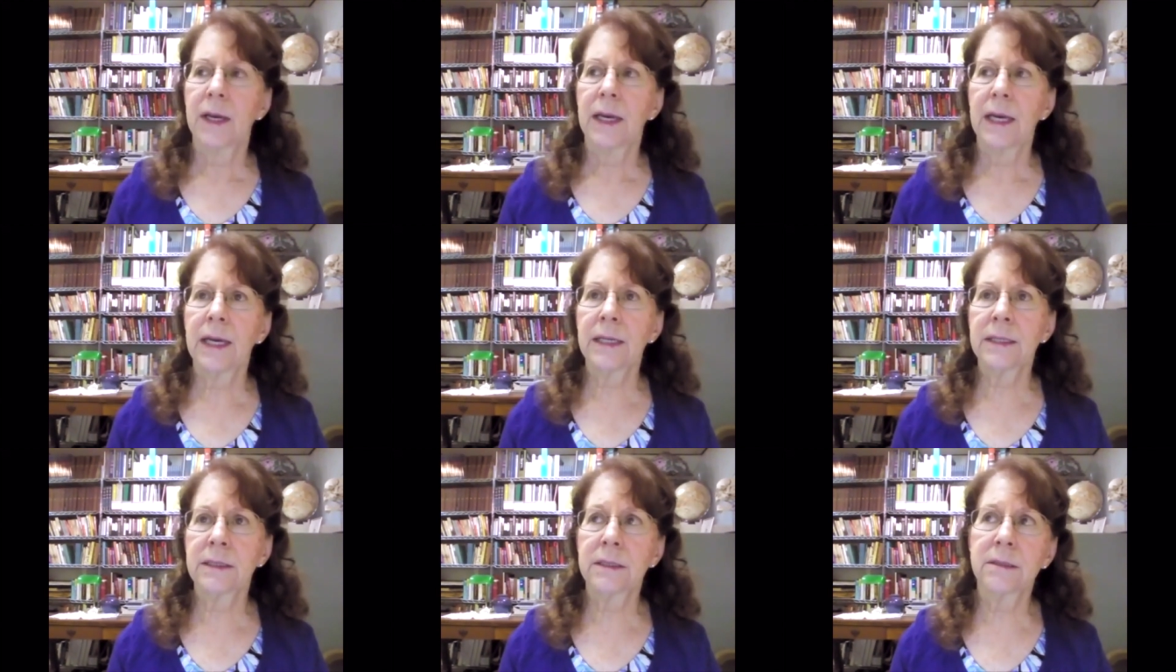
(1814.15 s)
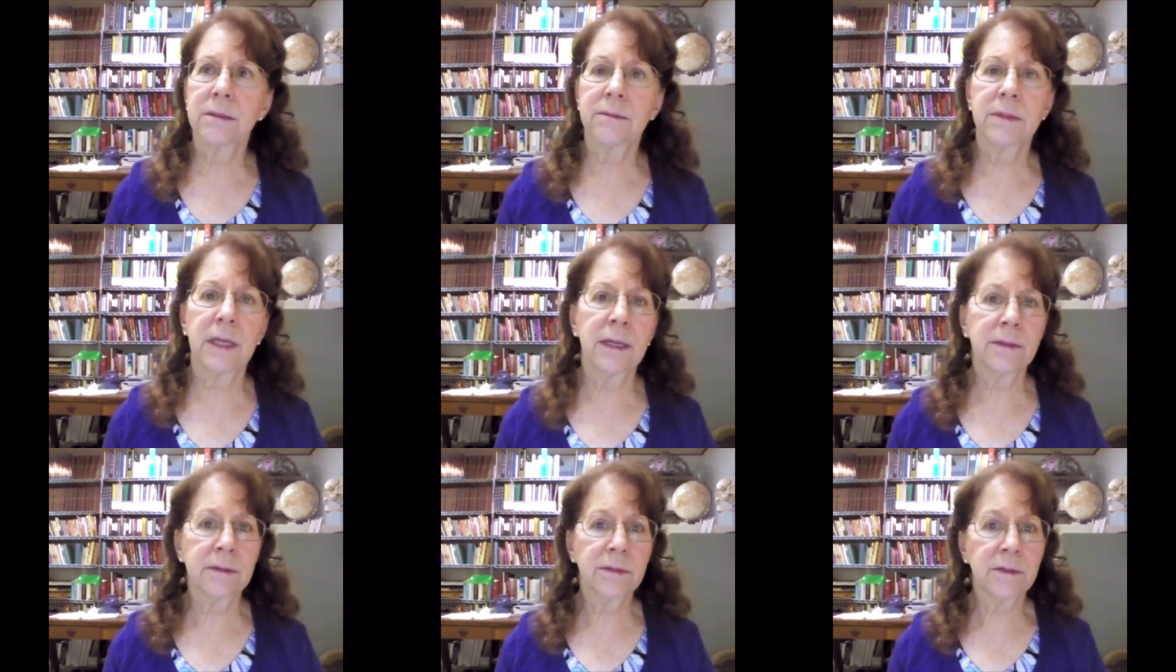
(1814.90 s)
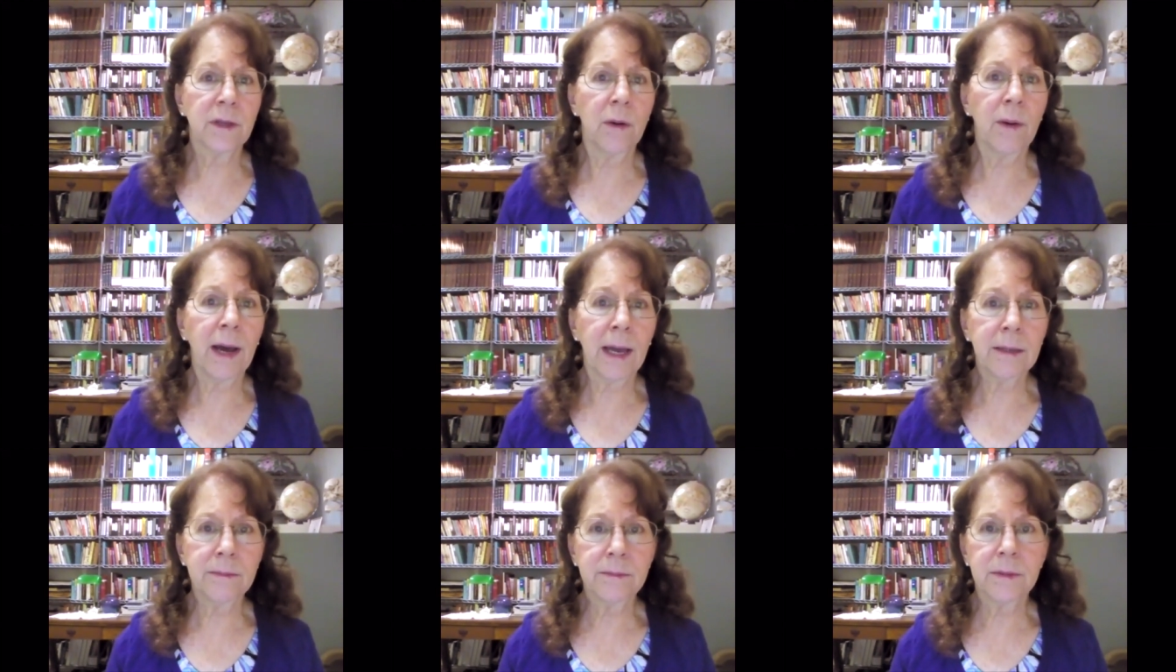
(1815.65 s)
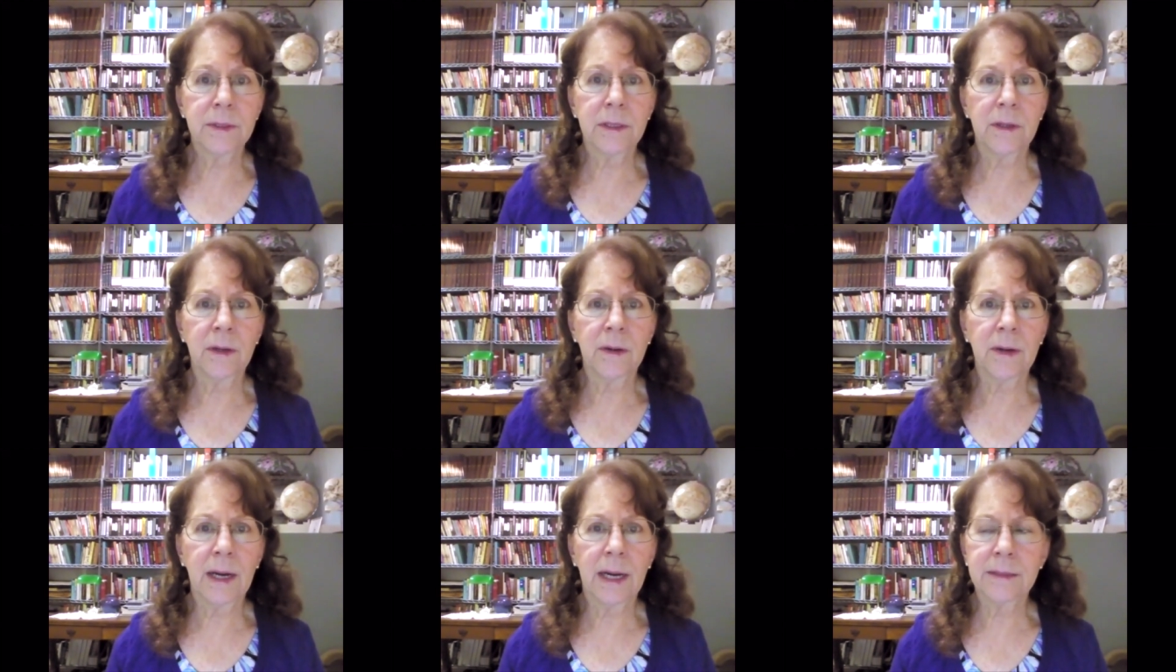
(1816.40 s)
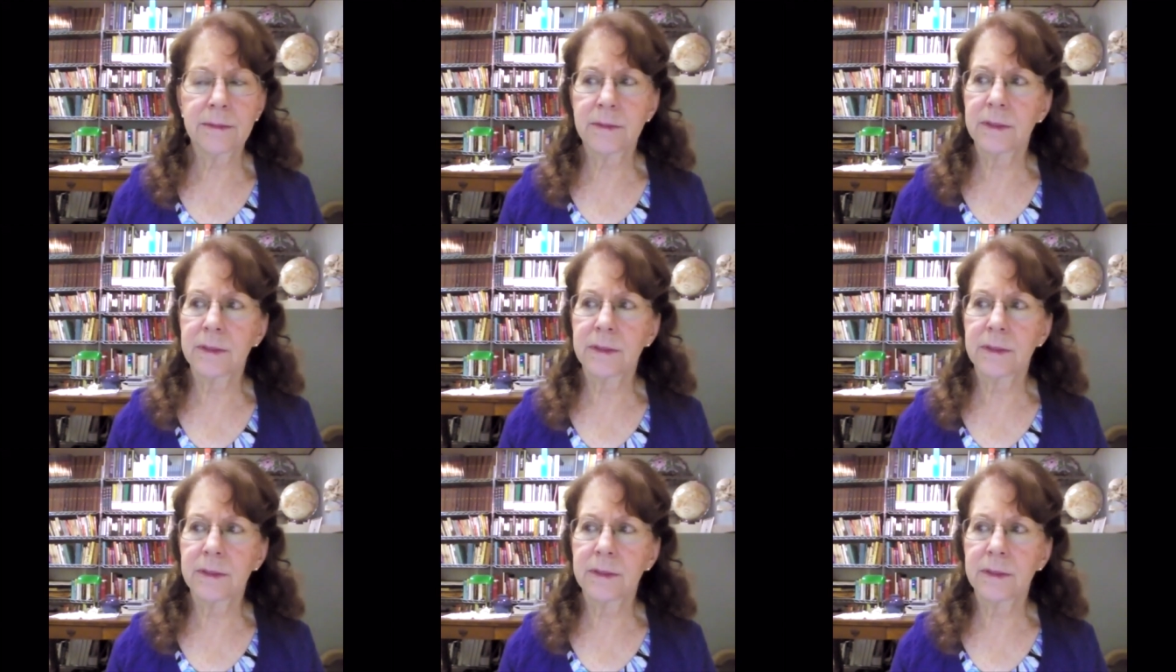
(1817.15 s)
And and so I, you know, I